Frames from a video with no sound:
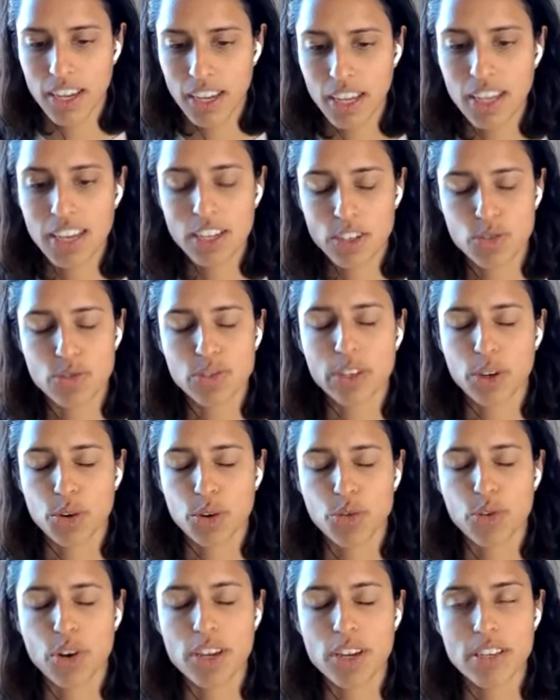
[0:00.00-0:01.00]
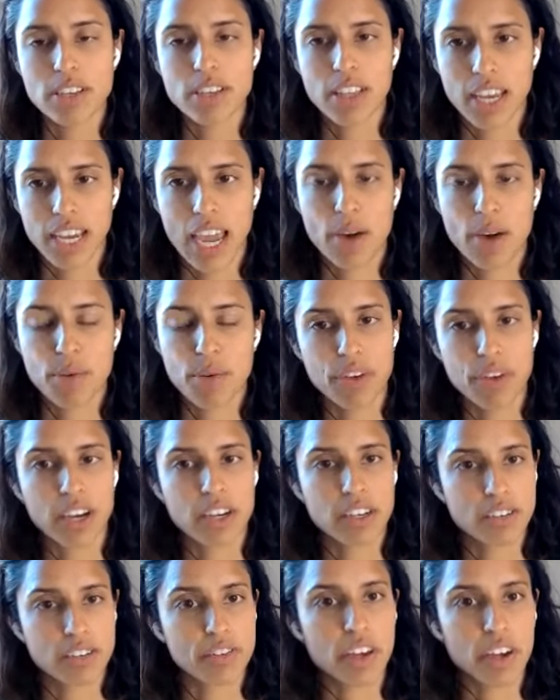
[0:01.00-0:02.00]
it, it is really crazy like how
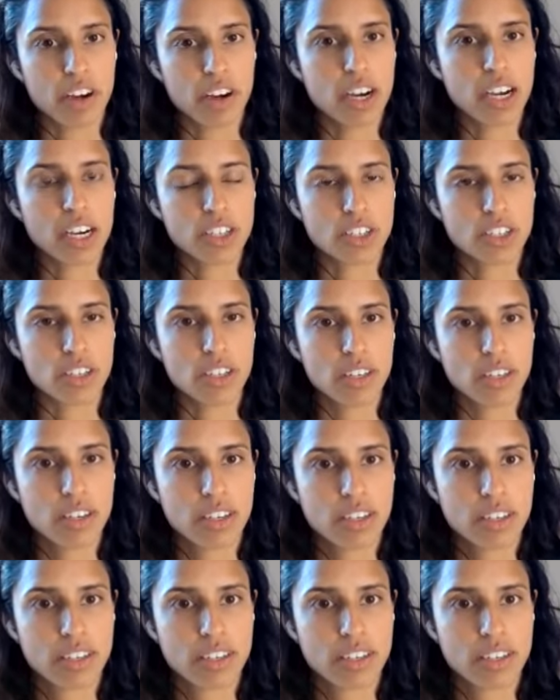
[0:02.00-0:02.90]
effective they are actually